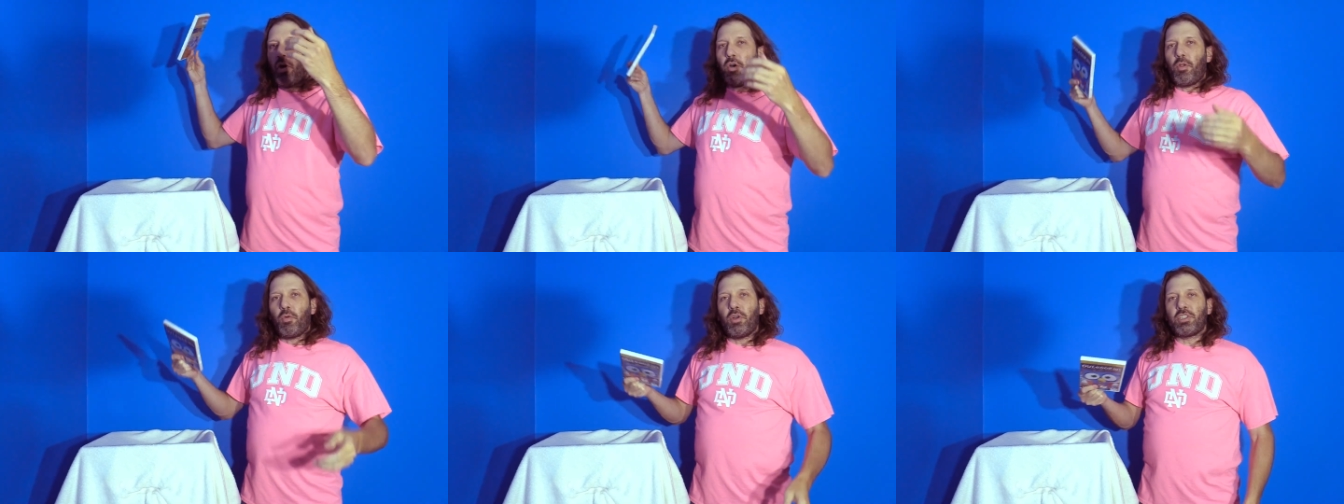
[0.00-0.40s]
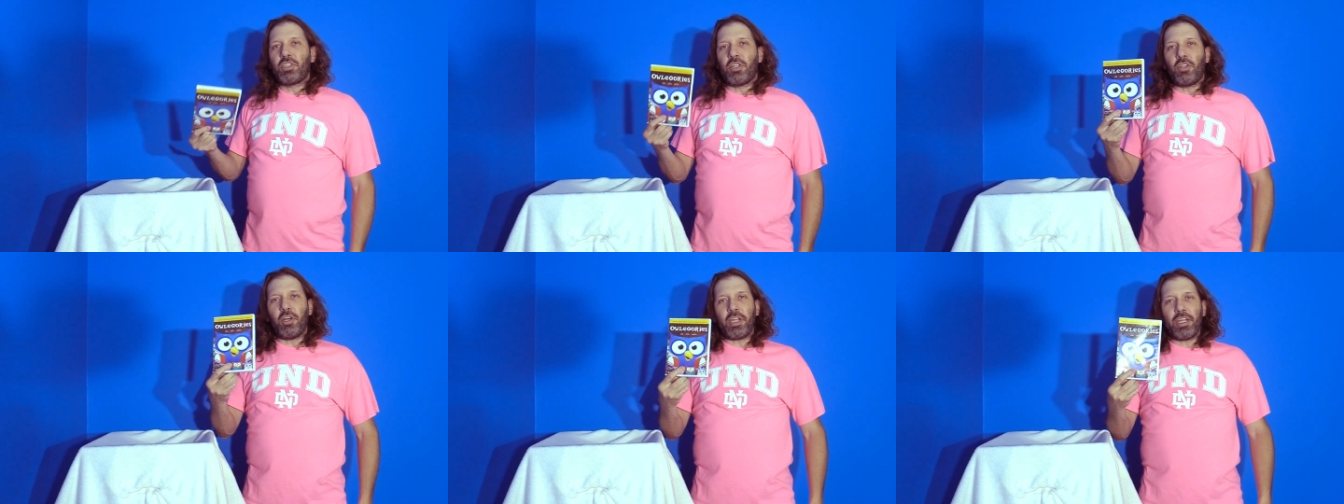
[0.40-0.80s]
and would
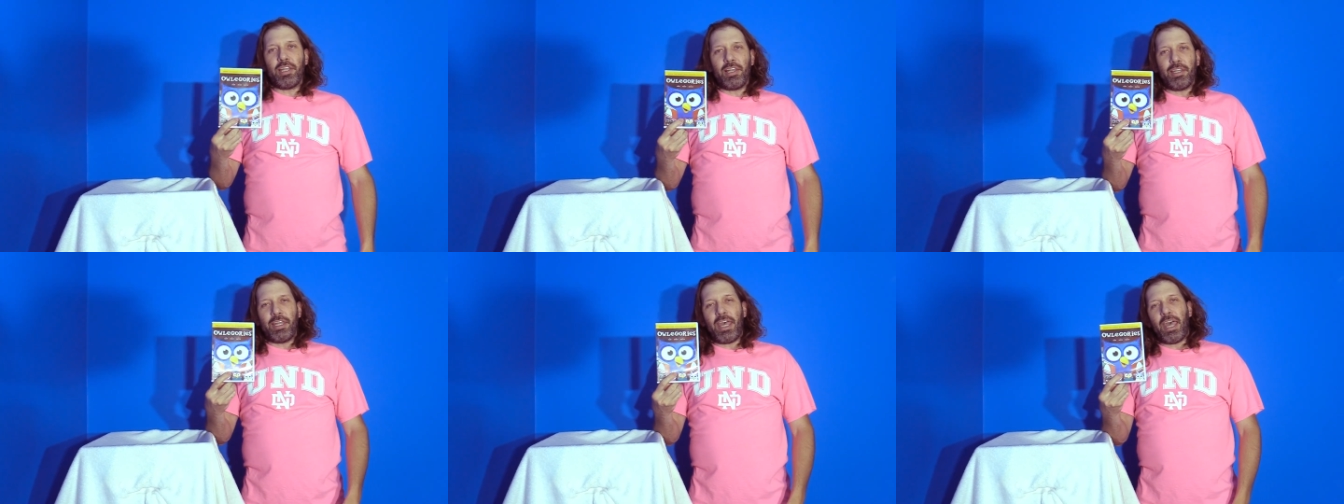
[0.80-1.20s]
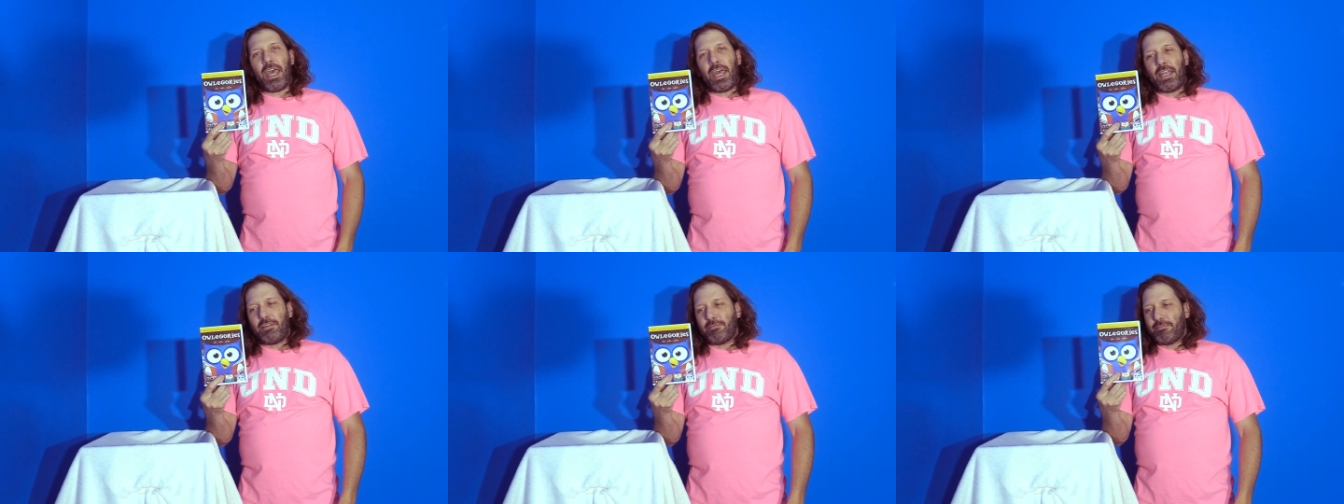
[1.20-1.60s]
you look at
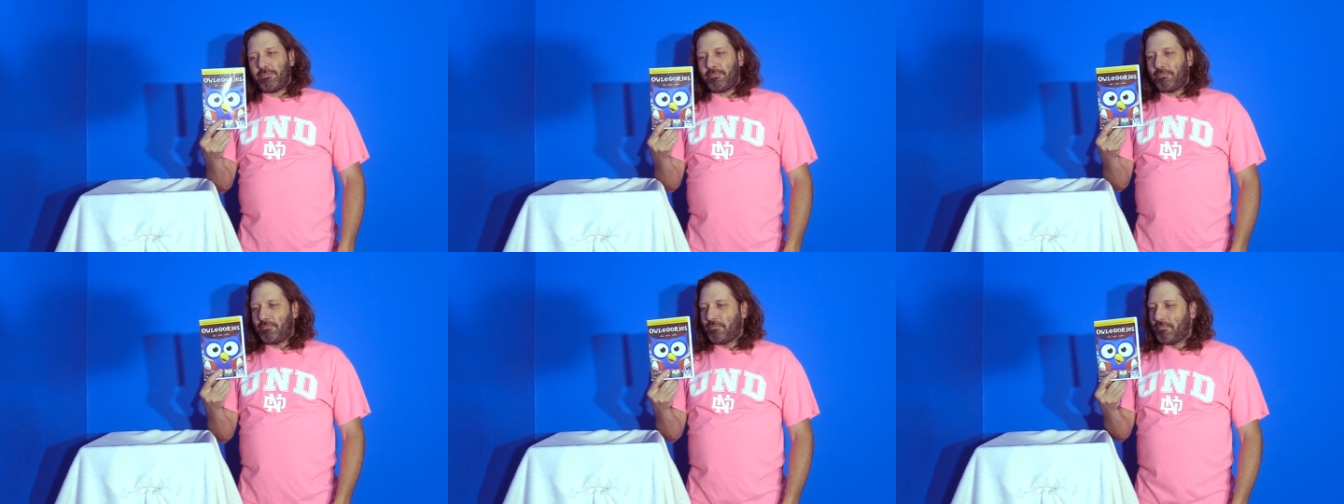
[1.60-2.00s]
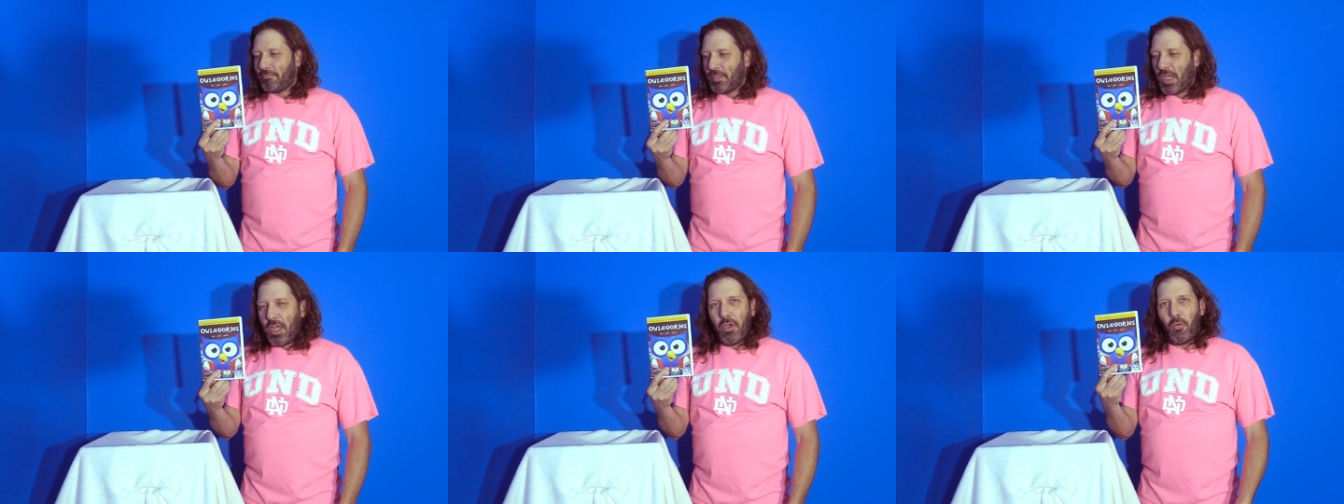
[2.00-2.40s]
that?
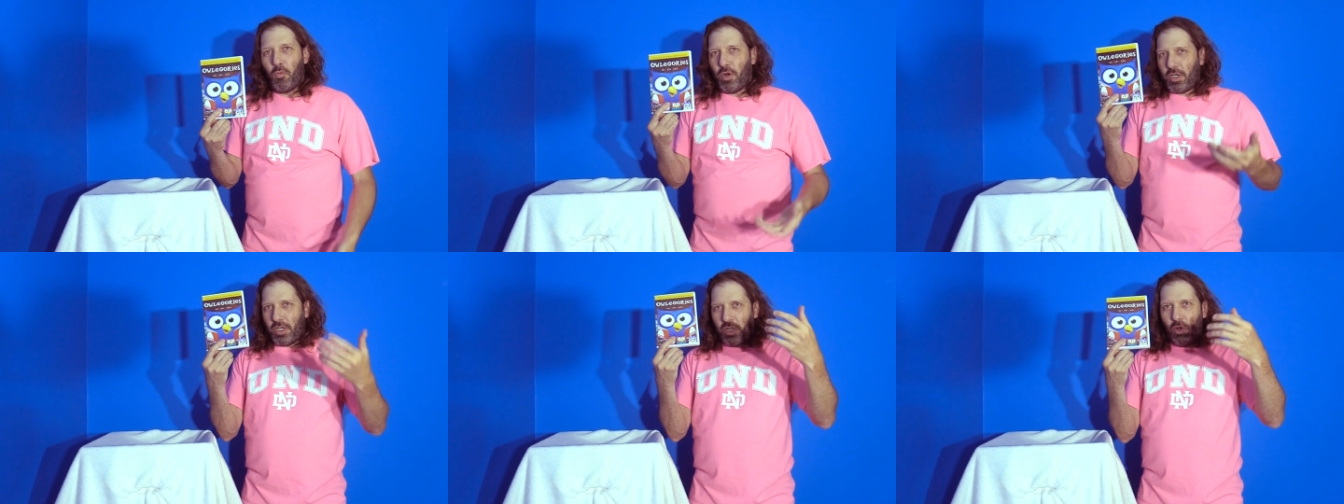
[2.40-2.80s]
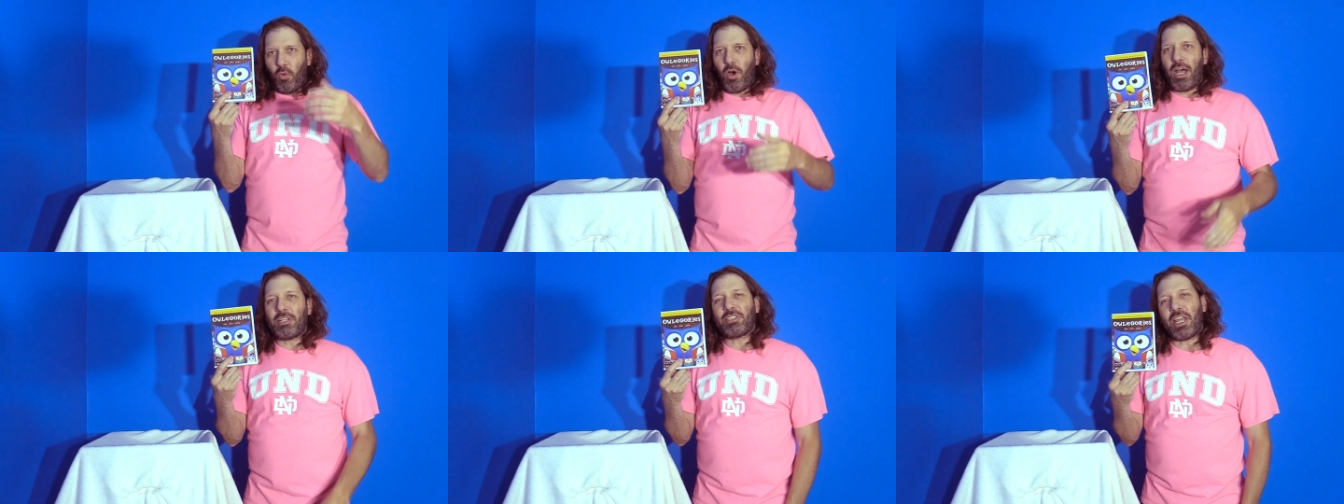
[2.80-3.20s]
We're gonna
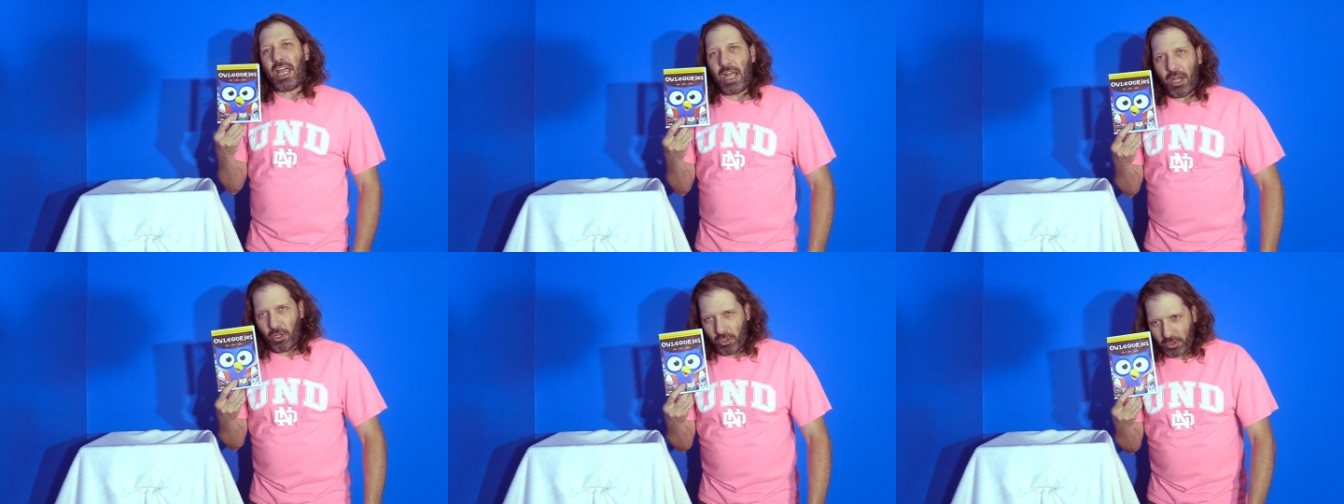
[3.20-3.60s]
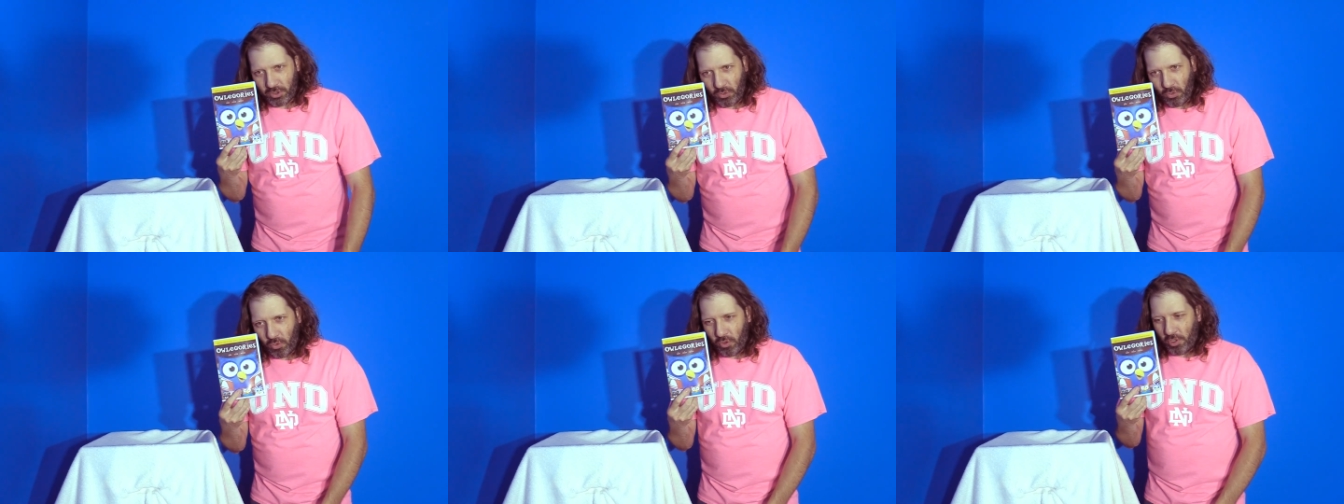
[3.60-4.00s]
watch
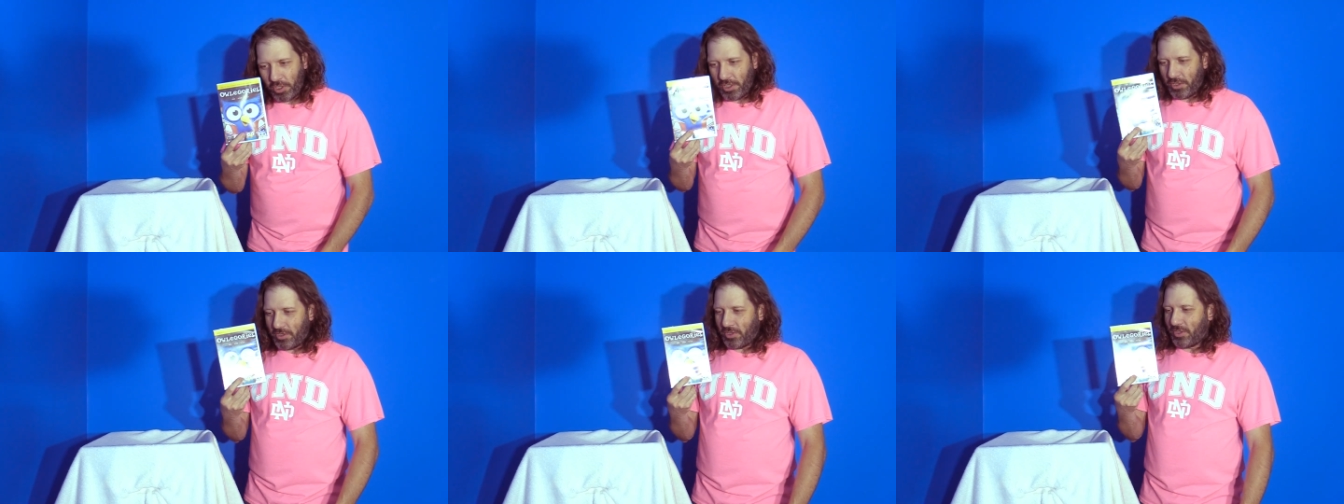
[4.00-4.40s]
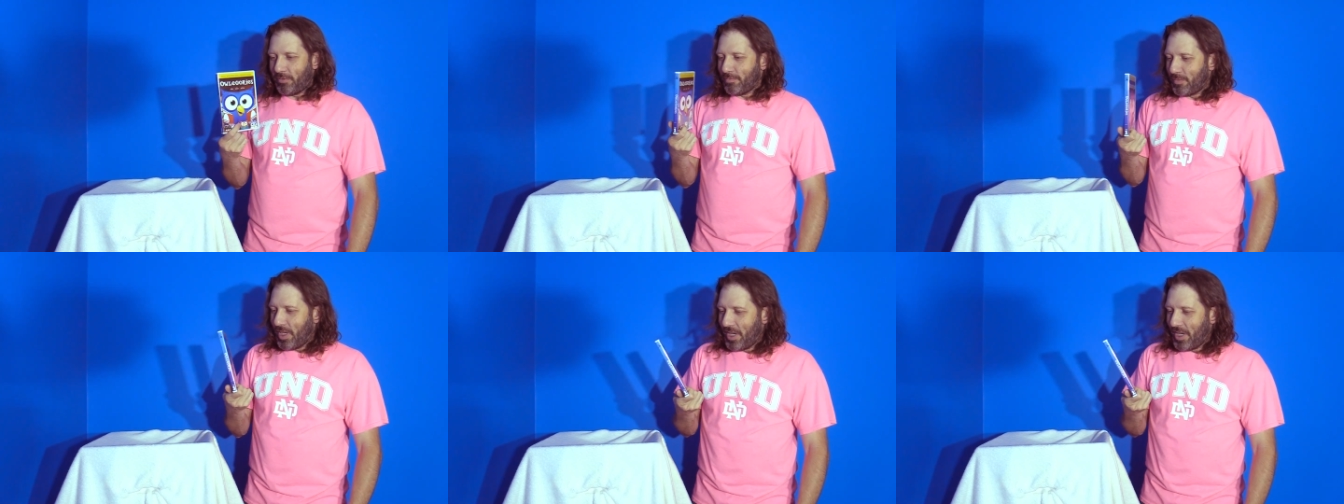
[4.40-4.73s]
Owlegories.